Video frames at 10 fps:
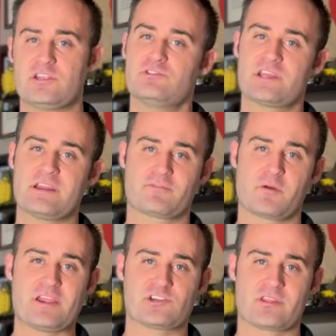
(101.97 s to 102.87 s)
Use the
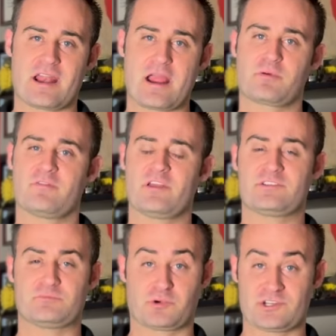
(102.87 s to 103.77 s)
information that I
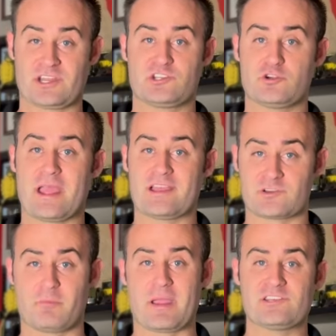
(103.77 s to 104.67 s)
present you as a
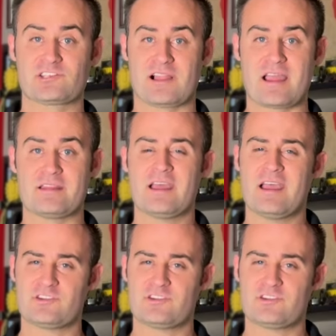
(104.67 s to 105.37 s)
baseline